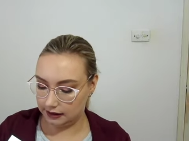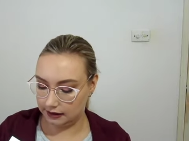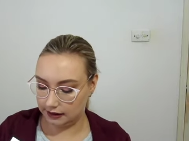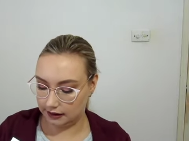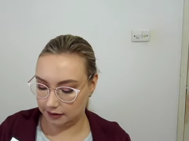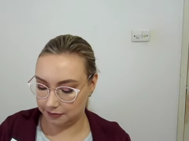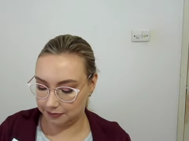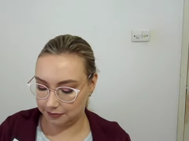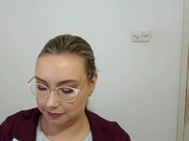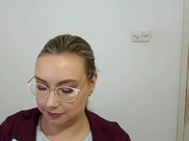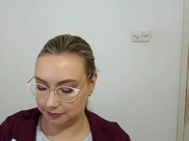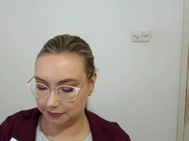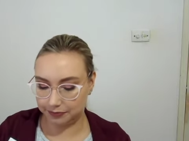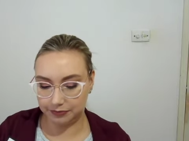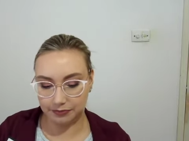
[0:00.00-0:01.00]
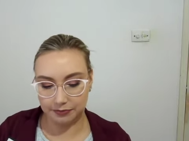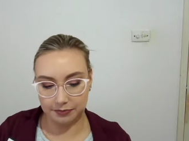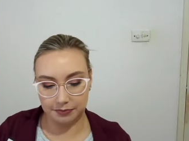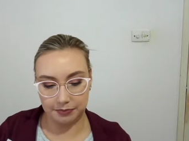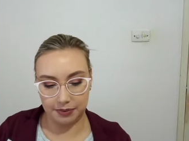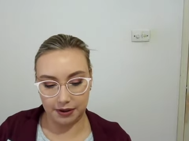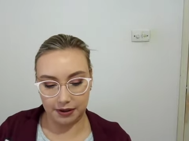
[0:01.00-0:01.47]

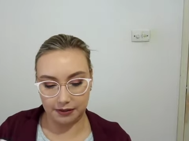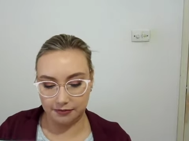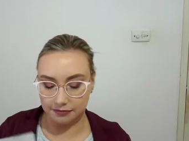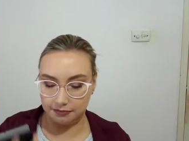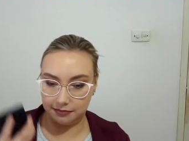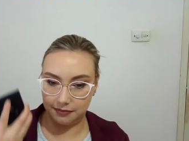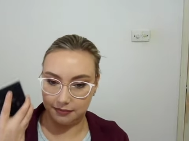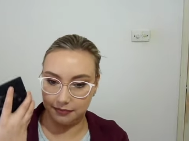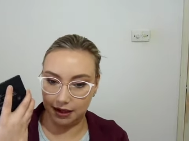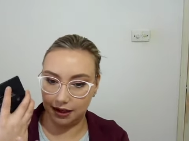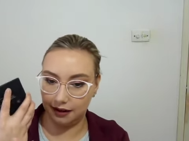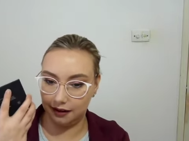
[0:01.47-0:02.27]
But man,